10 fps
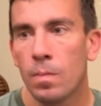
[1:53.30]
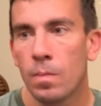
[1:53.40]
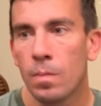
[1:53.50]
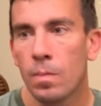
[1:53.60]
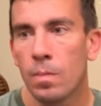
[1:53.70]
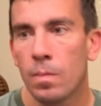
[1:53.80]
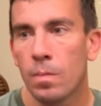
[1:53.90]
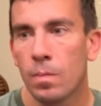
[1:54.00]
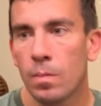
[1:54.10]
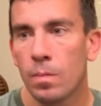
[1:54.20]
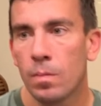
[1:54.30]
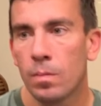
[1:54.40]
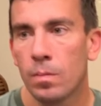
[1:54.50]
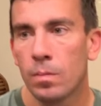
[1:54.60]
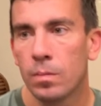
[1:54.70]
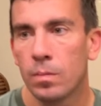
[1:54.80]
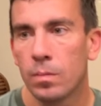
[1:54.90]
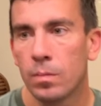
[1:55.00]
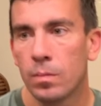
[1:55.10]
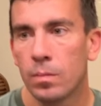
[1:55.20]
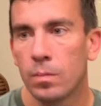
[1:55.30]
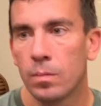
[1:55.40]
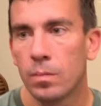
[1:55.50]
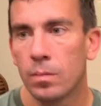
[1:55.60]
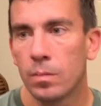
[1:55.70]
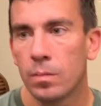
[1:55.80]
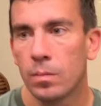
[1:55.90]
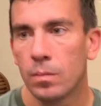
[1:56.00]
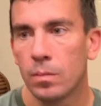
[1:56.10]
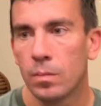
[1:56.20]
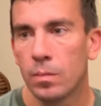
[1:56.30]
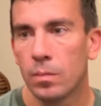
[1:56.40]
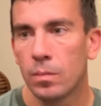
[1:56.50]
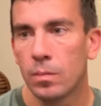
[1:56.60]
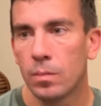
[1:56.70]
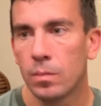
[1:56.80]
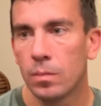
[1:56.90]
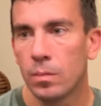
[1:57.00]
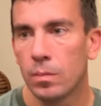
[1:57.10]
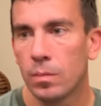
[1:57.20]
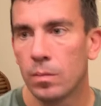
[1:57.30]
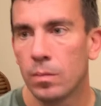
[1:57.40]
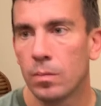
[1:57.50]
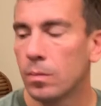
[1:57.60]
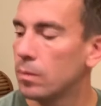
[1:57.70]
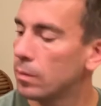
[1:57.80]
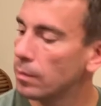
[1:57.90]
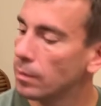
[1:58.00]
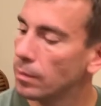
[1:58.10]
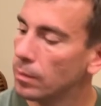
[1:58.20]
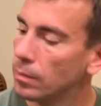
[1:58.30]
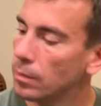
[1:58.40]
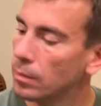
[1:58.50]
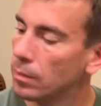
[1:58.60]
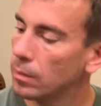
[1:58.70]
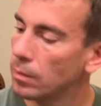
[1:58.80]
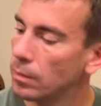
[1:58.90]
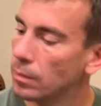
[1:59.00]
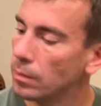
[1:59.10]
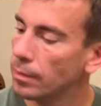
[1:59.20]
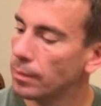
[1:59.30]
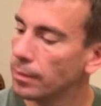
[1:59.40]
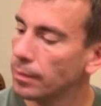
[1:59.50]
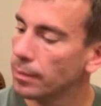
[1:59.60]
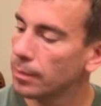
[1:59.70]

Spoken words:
(not speaking)